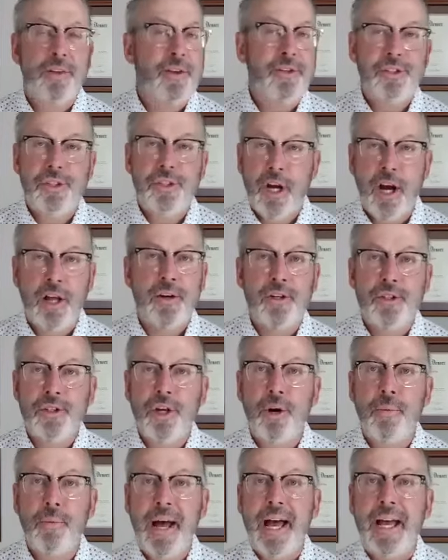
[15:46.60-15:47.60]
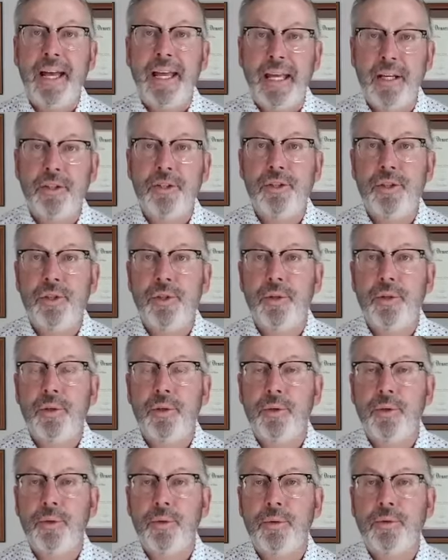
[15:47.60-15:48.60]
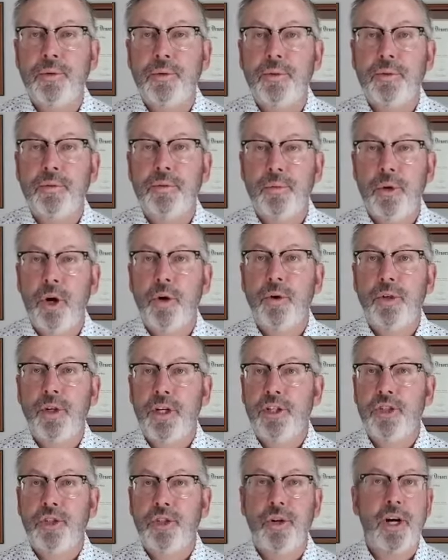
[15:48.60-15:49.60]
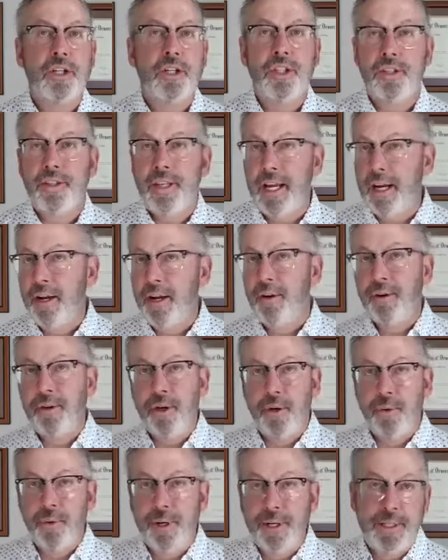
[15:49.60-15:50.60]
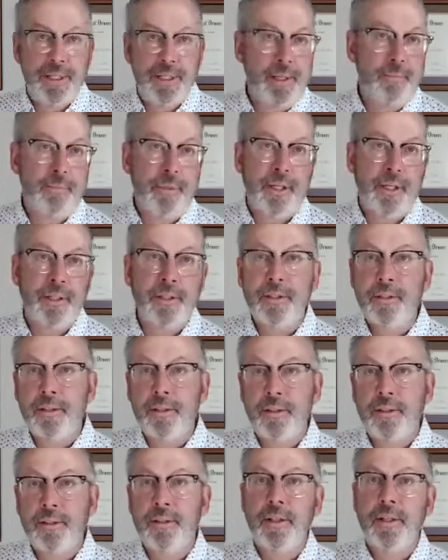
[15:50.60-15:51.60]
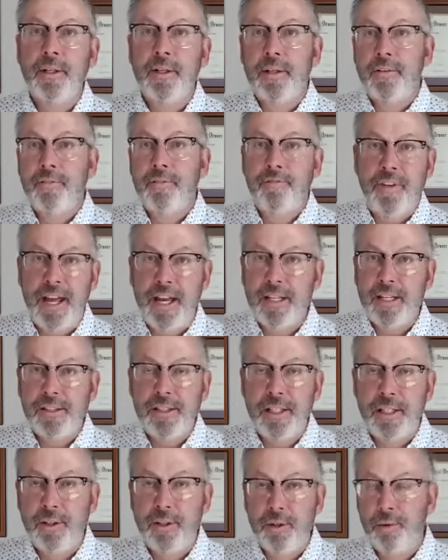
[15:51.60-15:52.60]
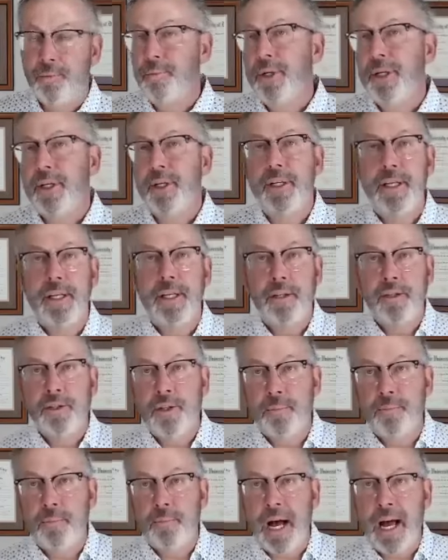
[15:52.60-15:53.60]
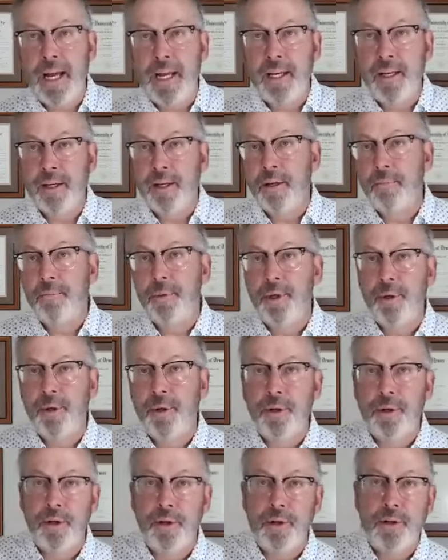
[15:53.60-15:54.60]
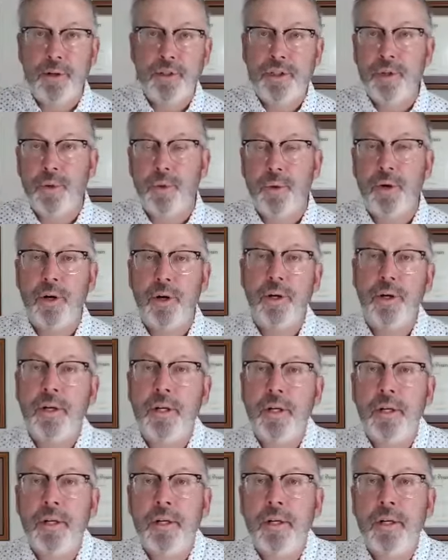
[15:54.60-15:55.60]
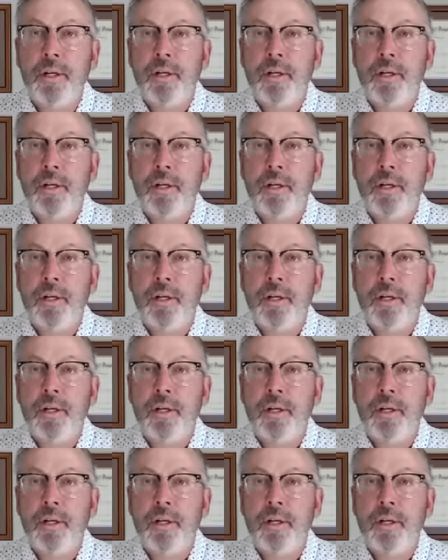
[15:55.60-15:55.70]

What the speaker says: all those dollars go back into road construction. They don't go into building fancy new buildings or buying computers or